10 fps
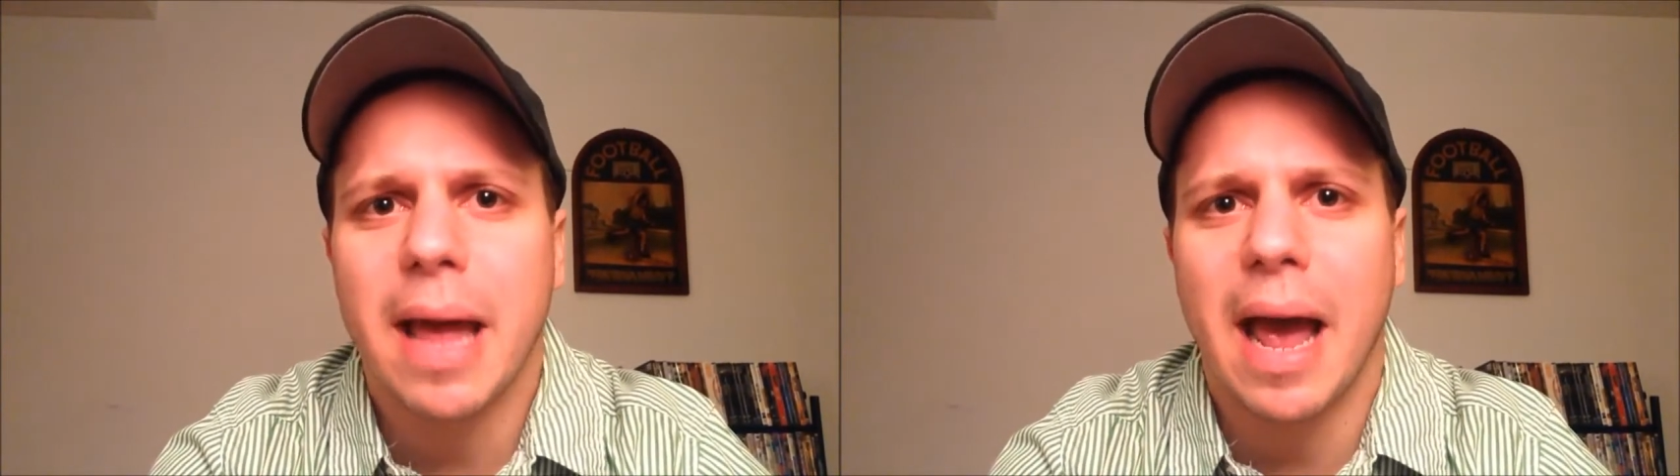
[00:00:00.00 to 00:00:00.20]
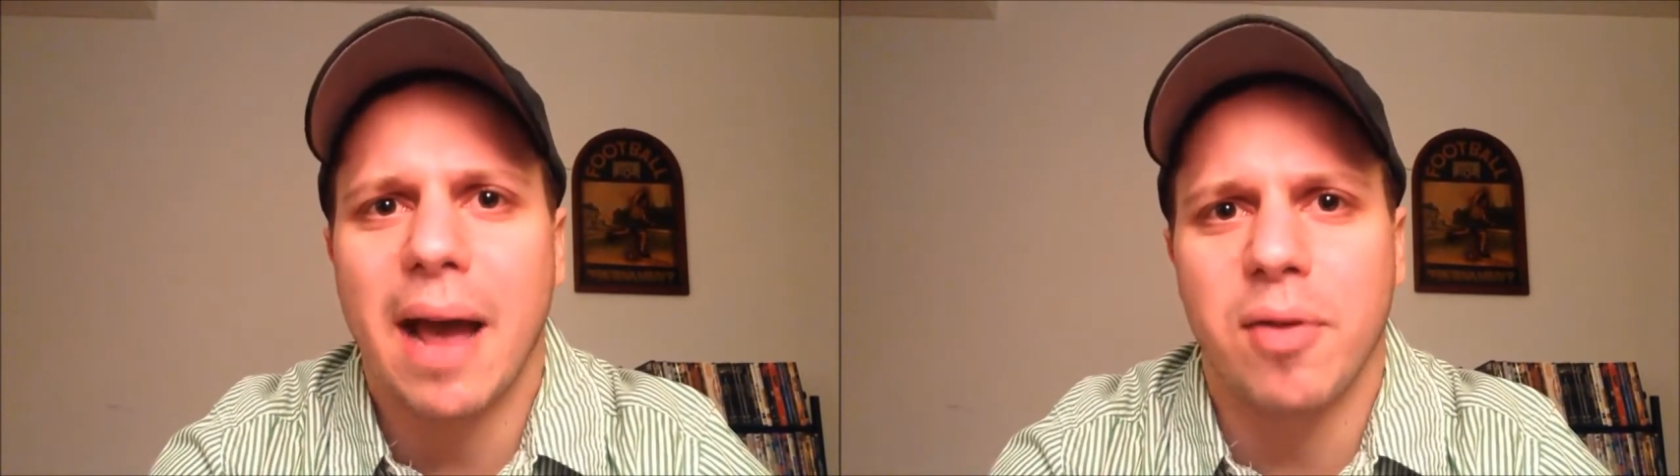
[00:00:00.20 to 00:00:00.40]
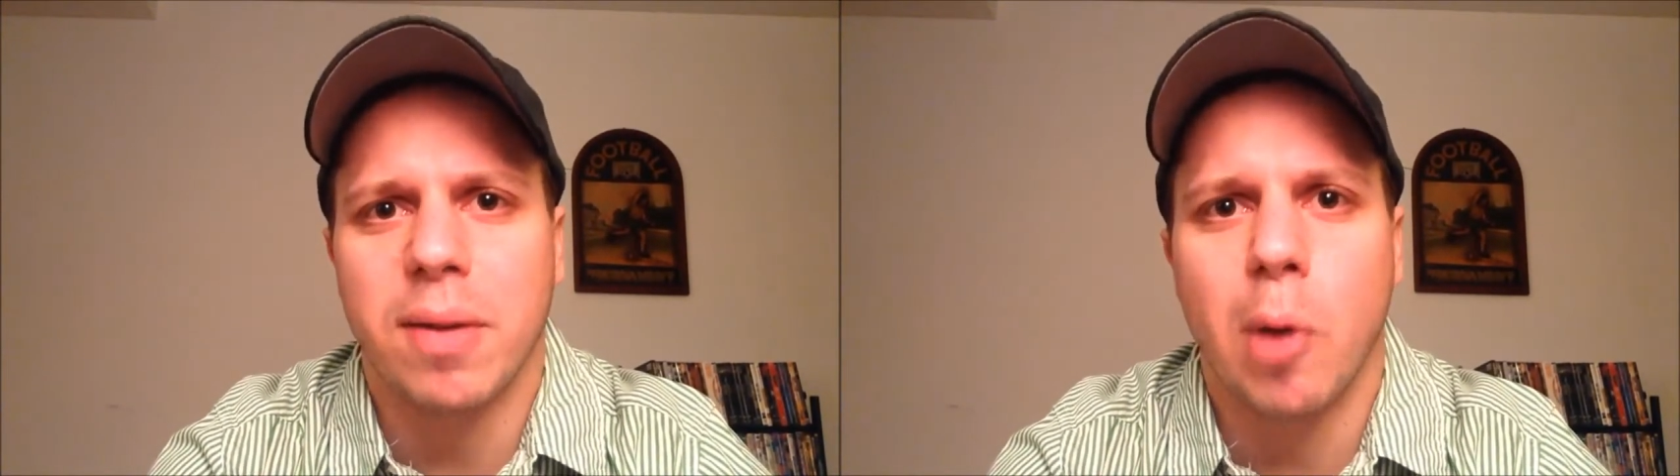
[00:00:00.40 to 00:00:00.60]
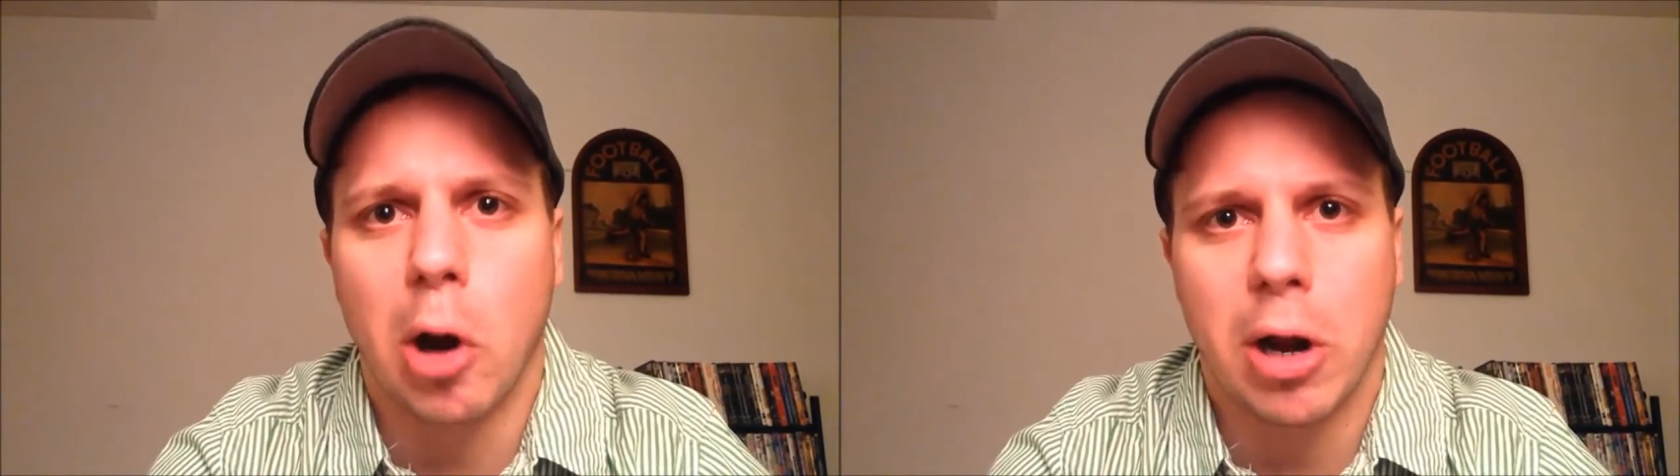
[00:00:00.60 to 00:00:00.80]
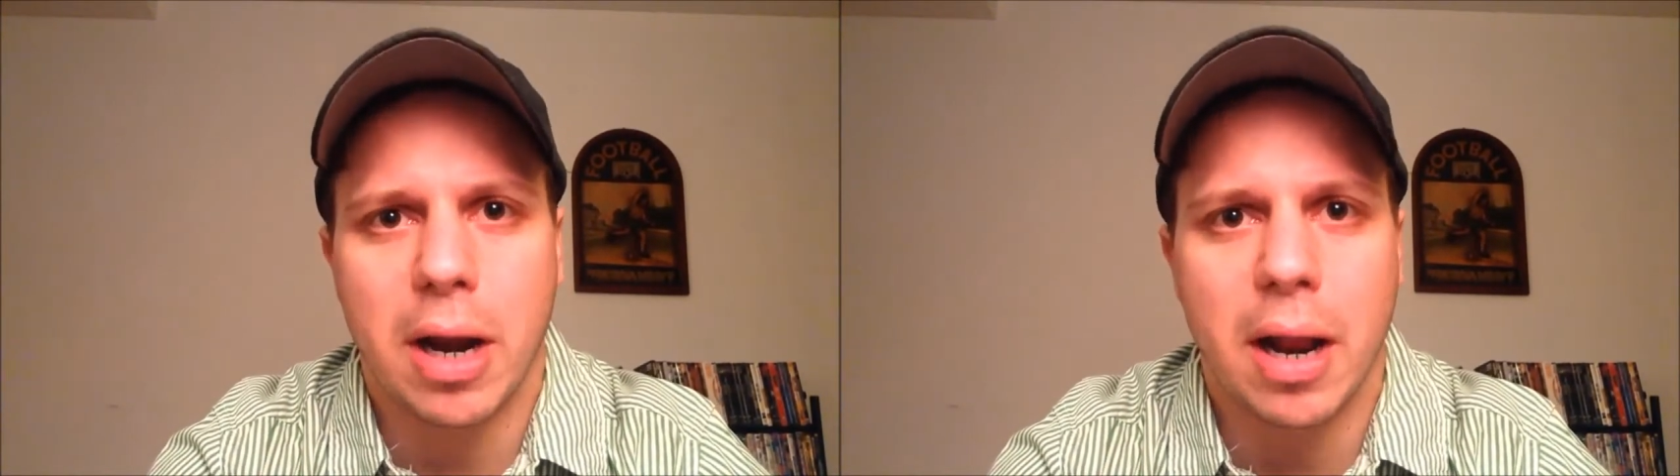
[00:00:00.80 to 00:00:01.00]
that heavily
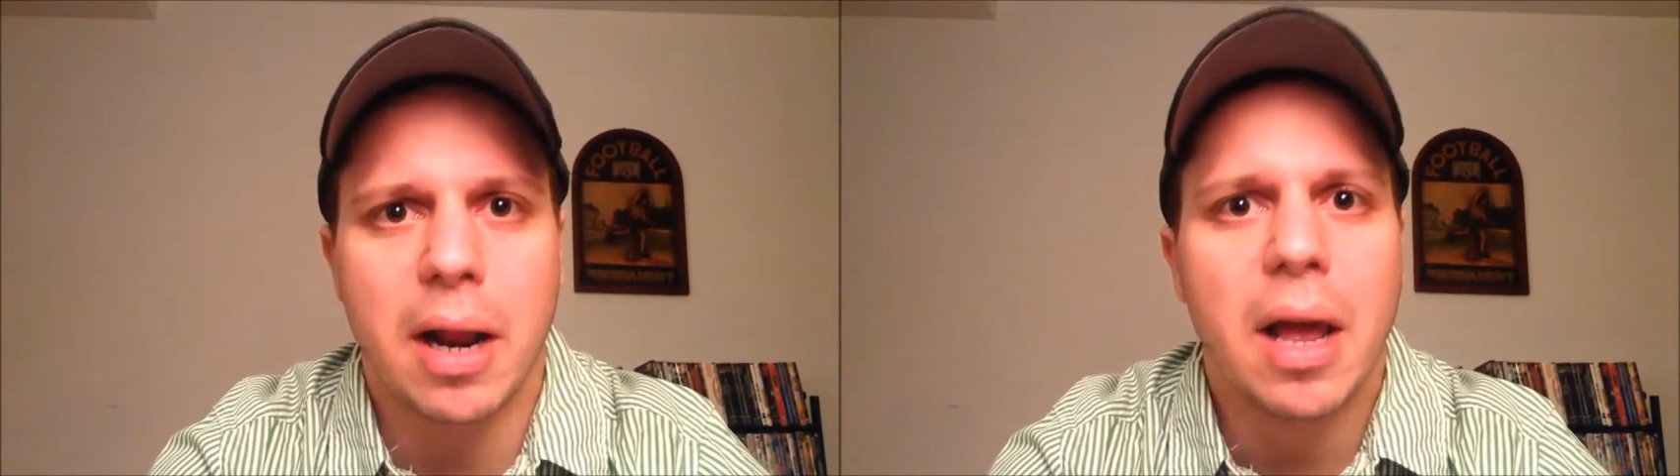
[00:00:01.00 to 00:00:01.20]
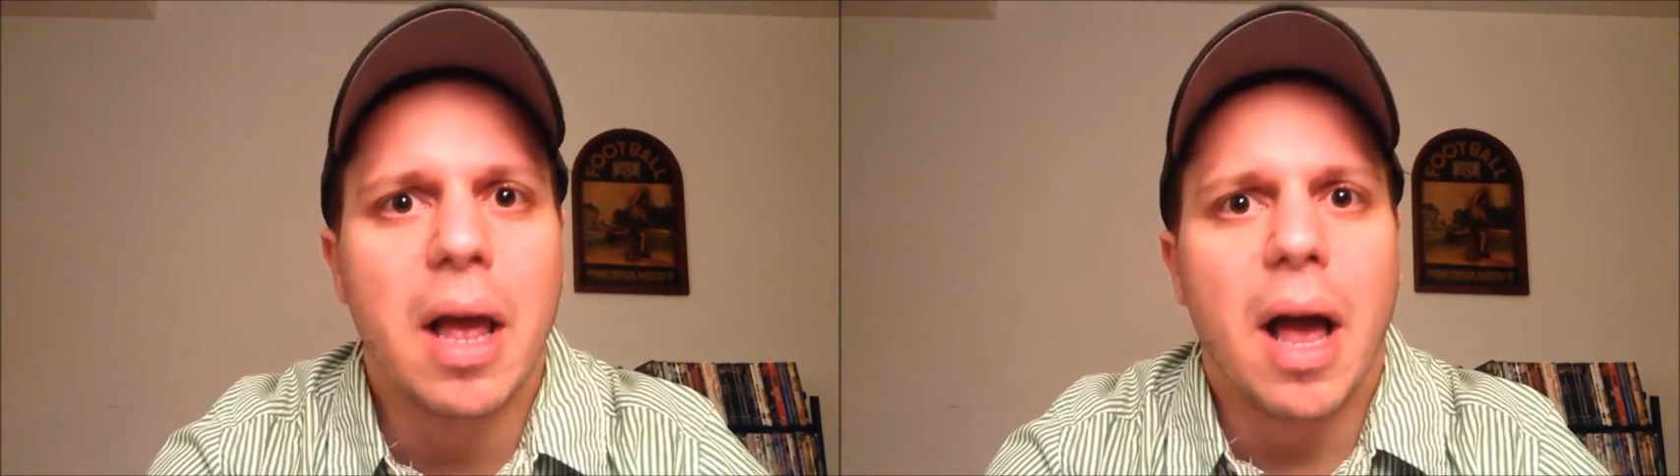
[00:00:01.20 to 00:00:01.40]
marketed.